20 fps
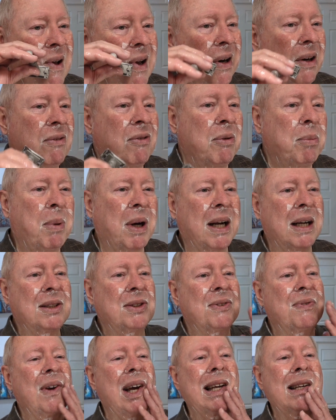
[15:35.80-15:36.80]

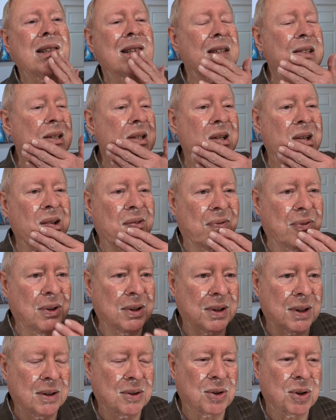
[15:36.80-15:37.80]
everybody's face is
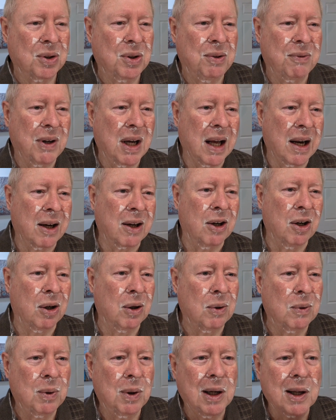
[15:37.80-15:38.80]
different, and so you've got to
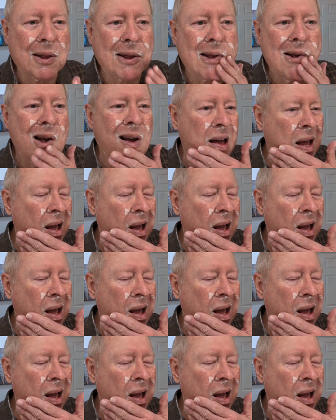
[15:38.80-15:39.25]
go with